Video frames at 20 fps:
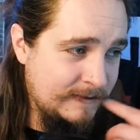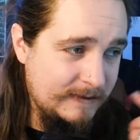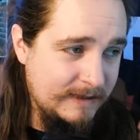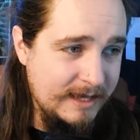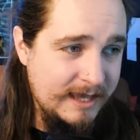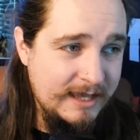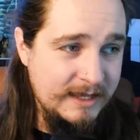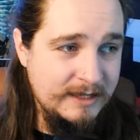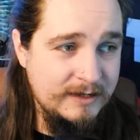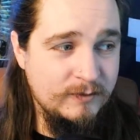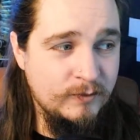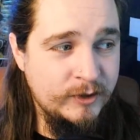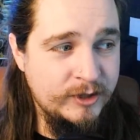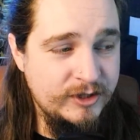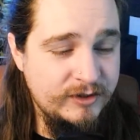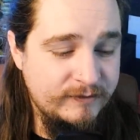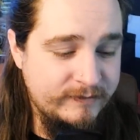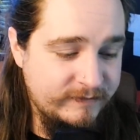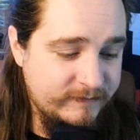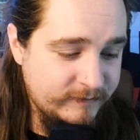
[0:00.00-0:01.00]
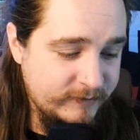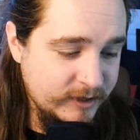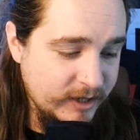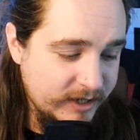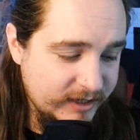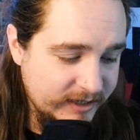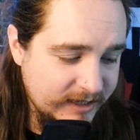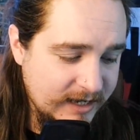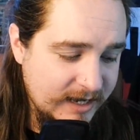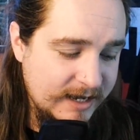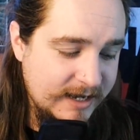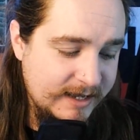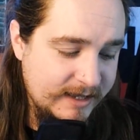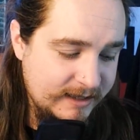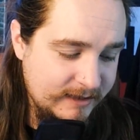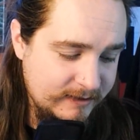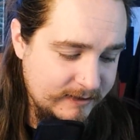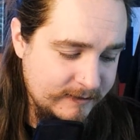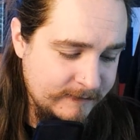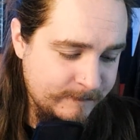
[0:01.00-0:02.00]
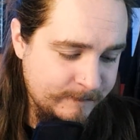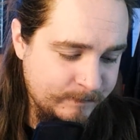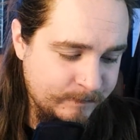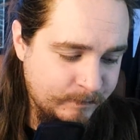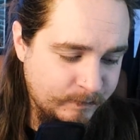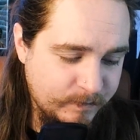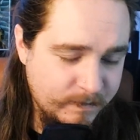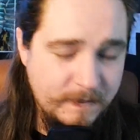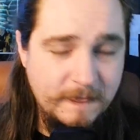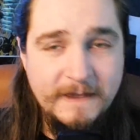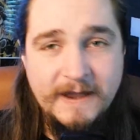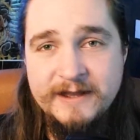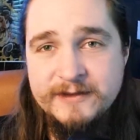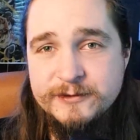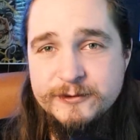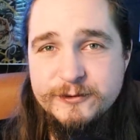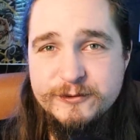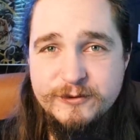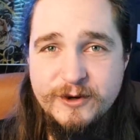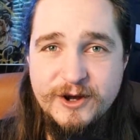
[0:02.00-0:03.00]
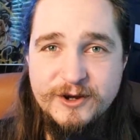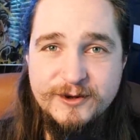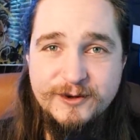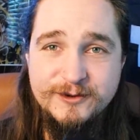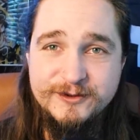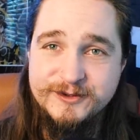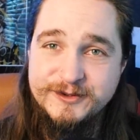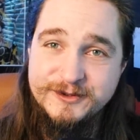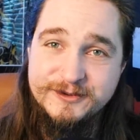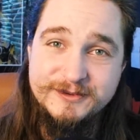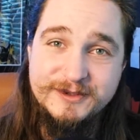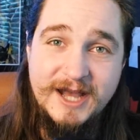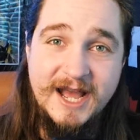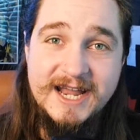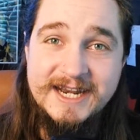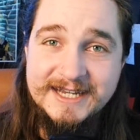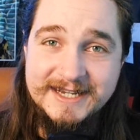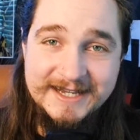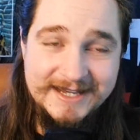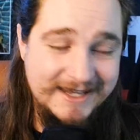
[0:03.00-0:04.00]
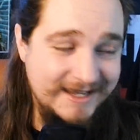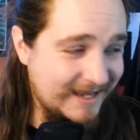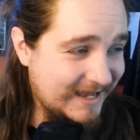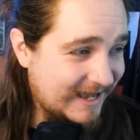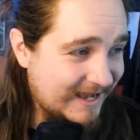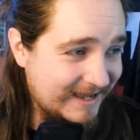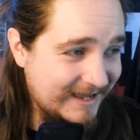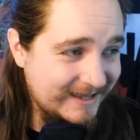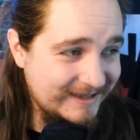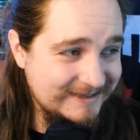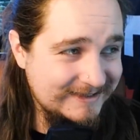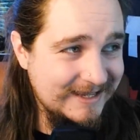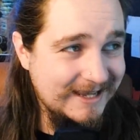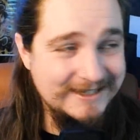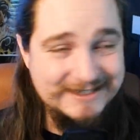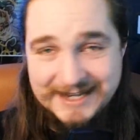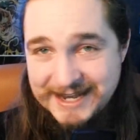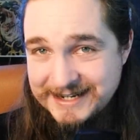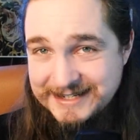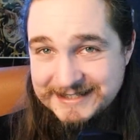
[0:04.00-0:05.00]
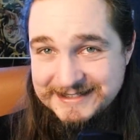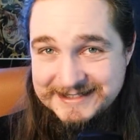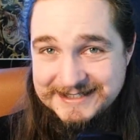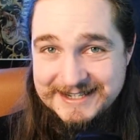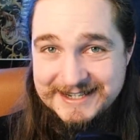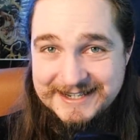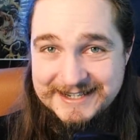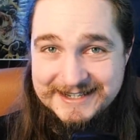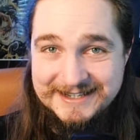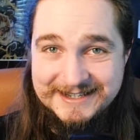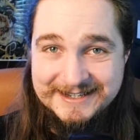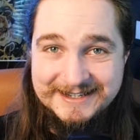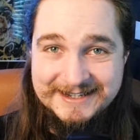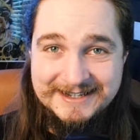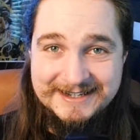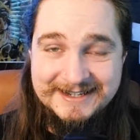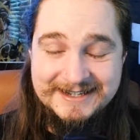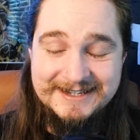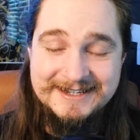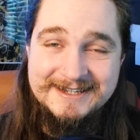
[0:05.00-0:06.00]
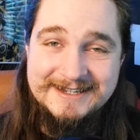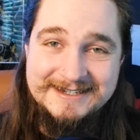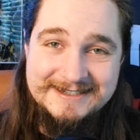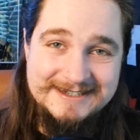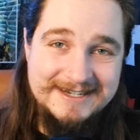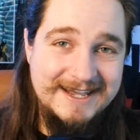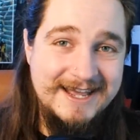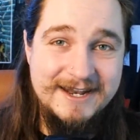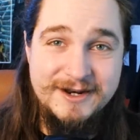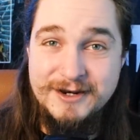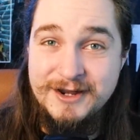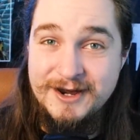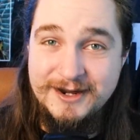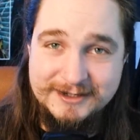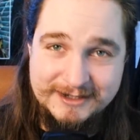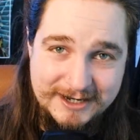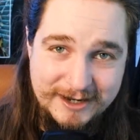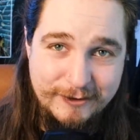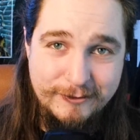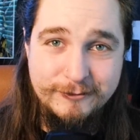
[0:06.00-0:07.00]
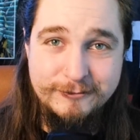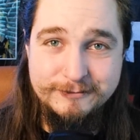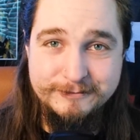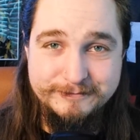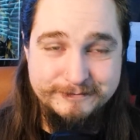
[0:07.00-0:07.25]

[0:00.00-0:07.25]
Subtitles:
And when you've got a guy in Luke Rockhold who kind of has a tendency to get knocked out,